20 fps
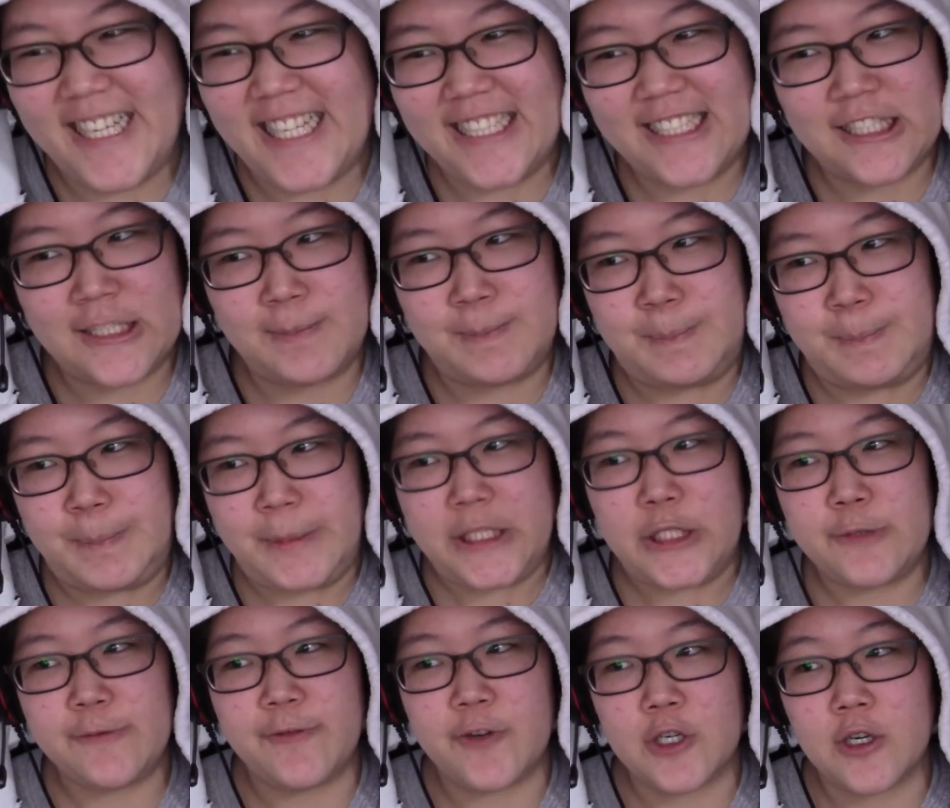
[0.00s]
a
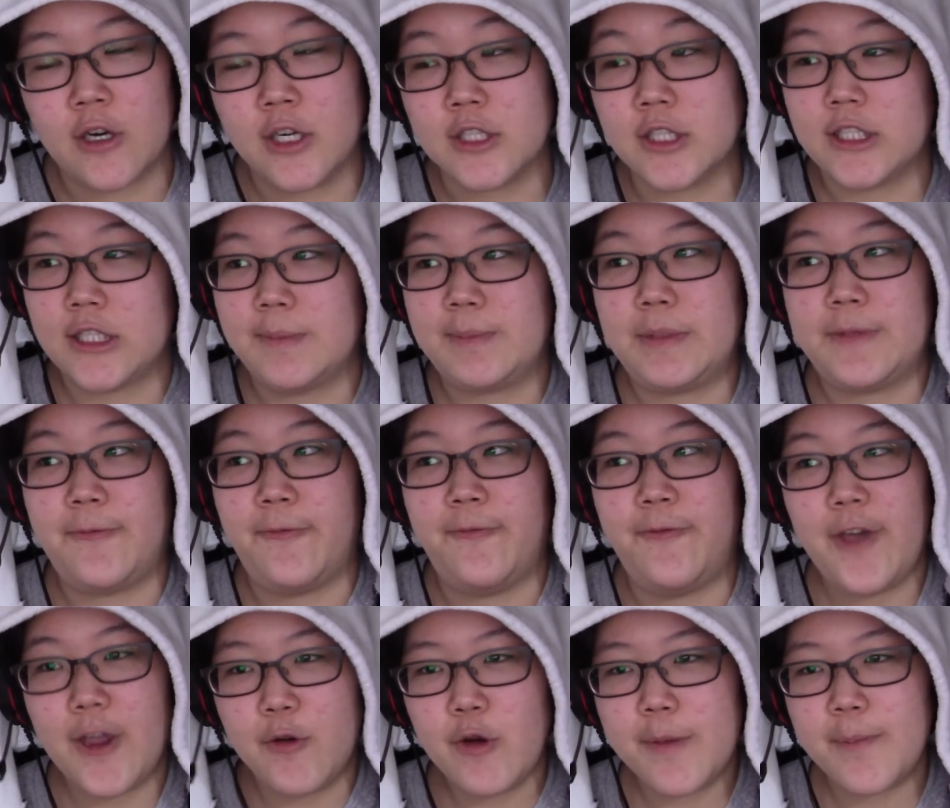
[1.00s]
beautiful concept.
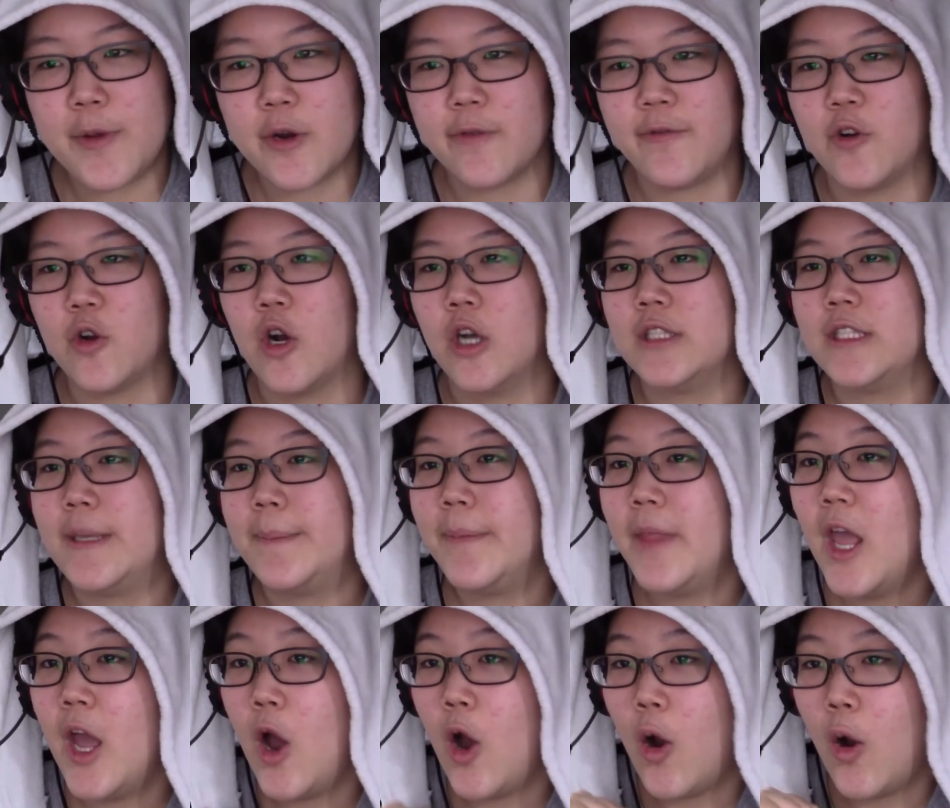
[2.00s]
Very beautiful concept.
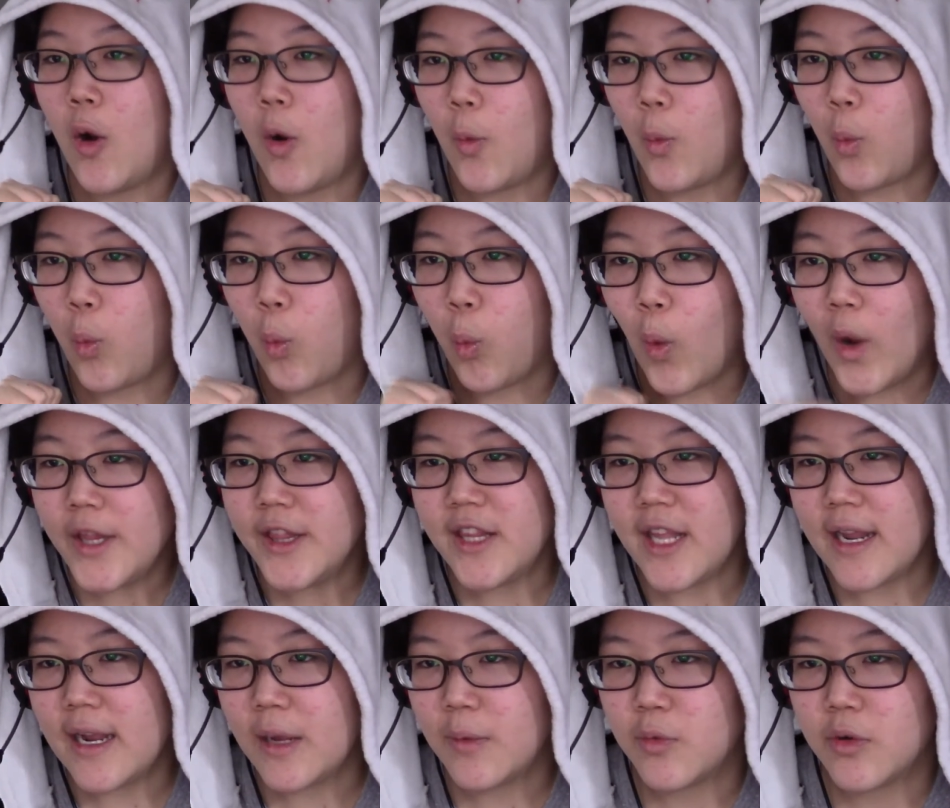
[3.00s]
One
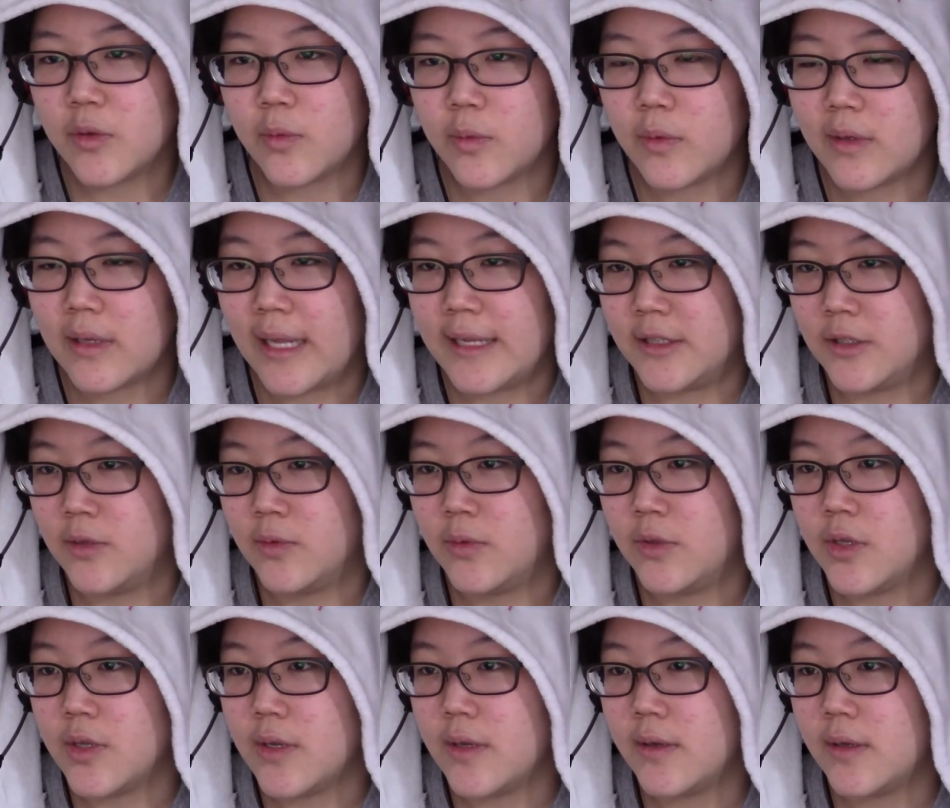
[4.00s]
thing I would like to
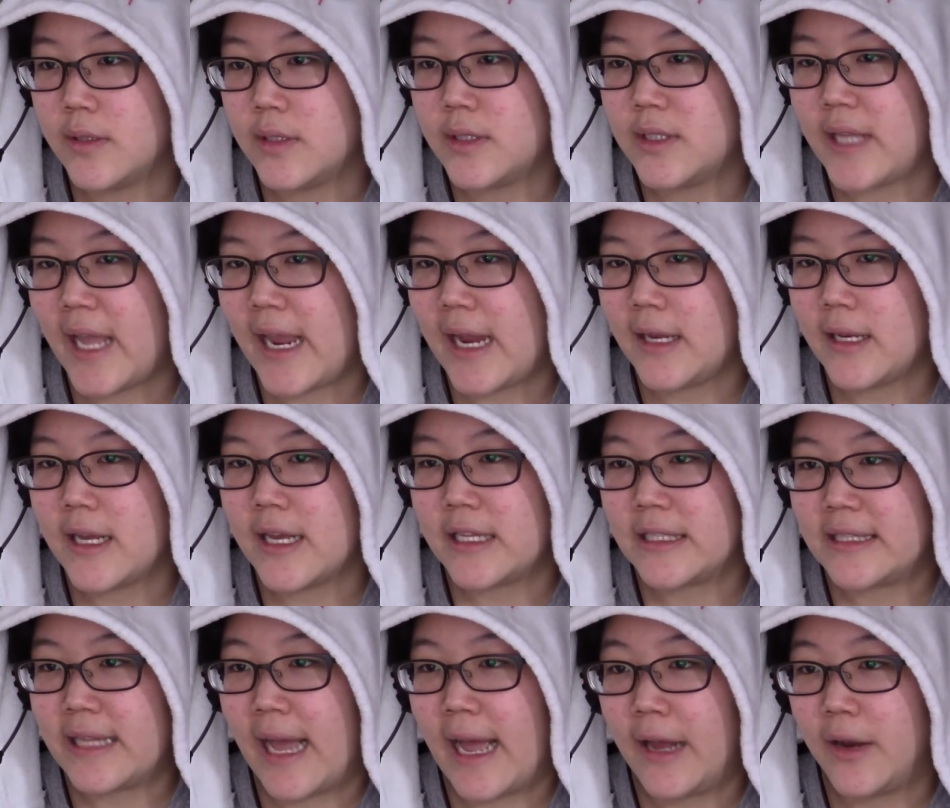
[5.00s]
state
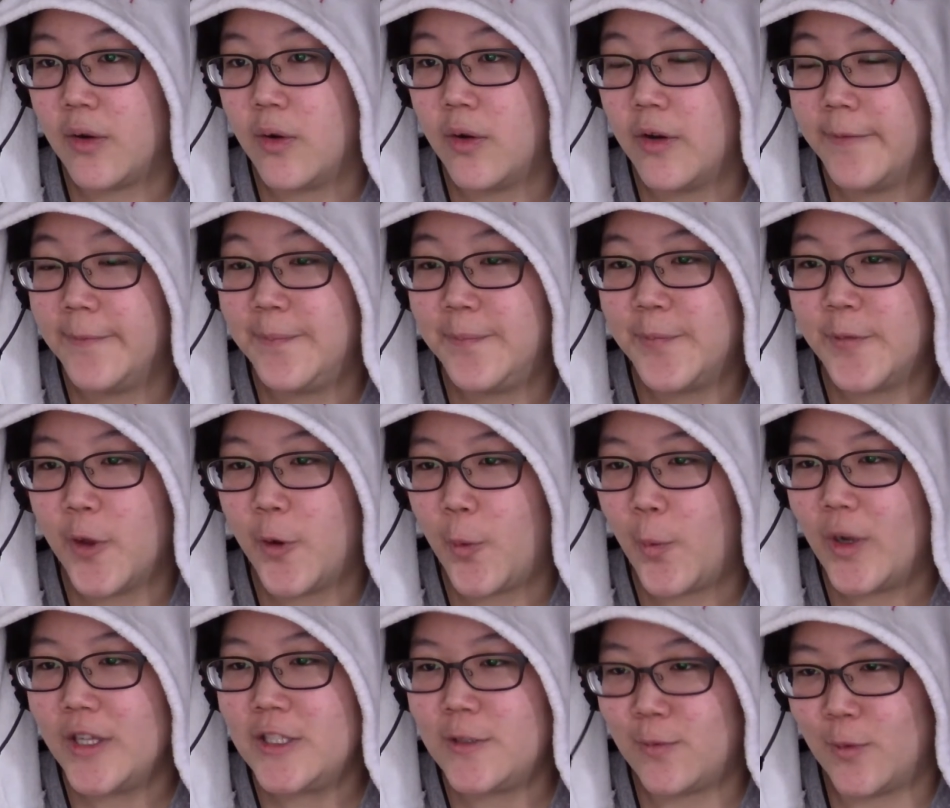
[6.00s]
is that
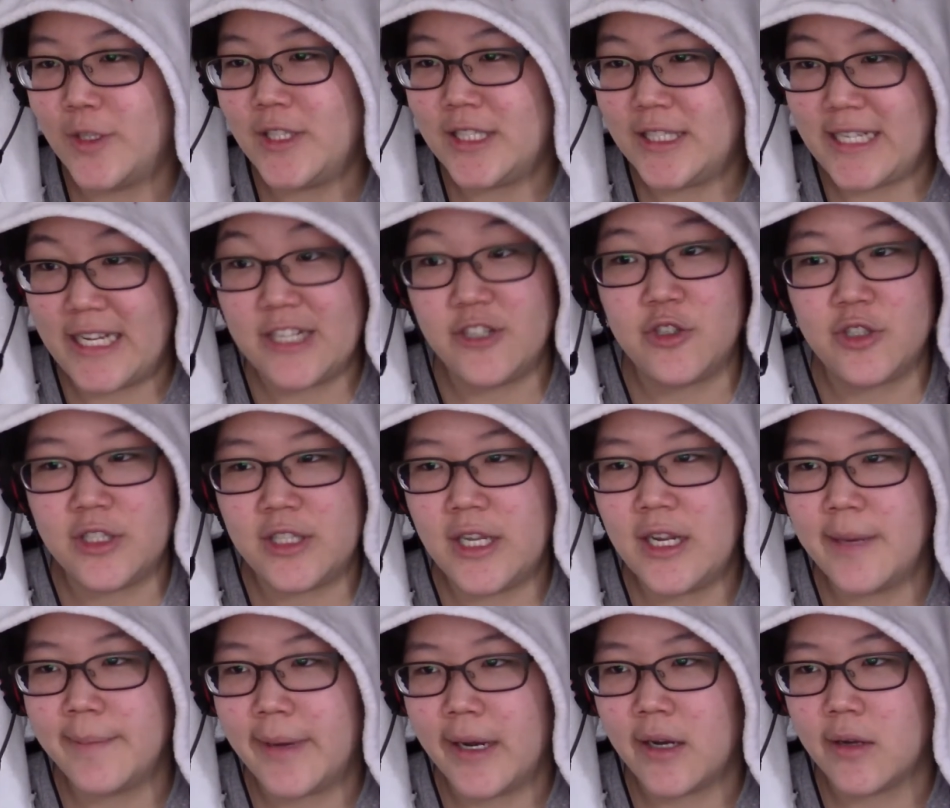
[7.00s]
what's
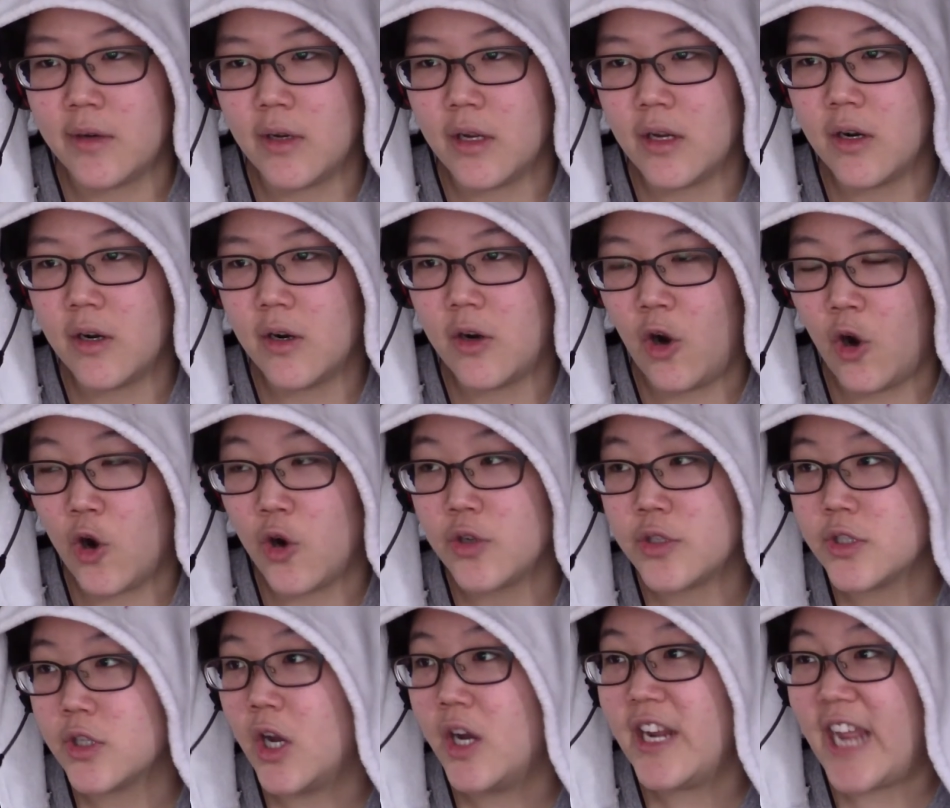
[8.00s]
interesting about her
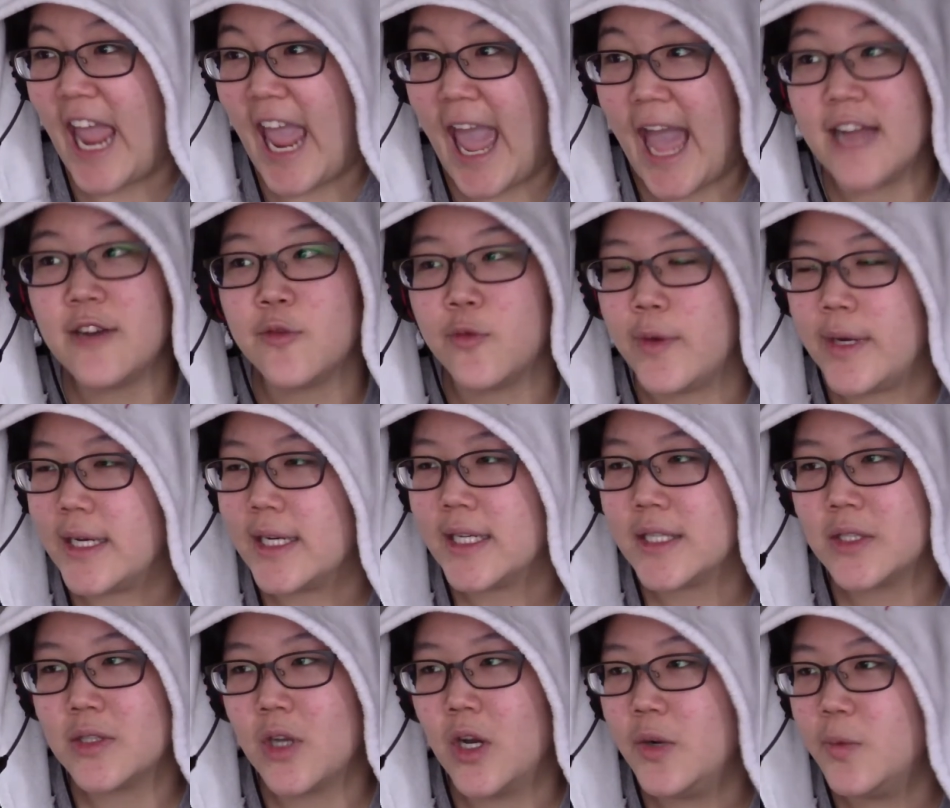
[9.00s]
song and
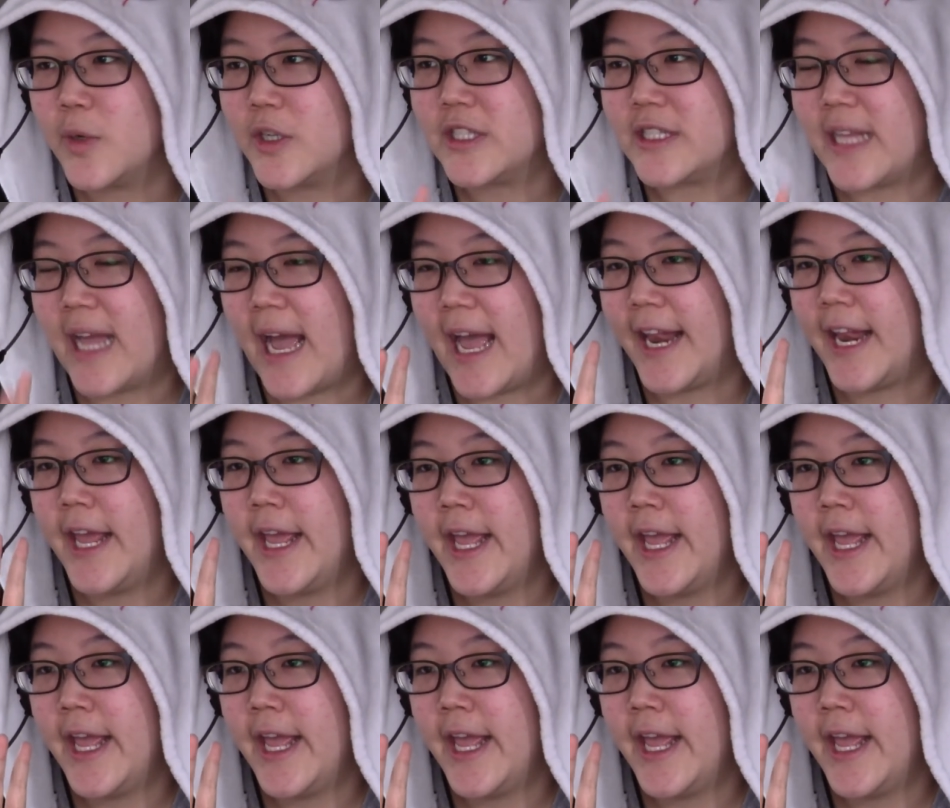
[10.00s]
Rina's song was that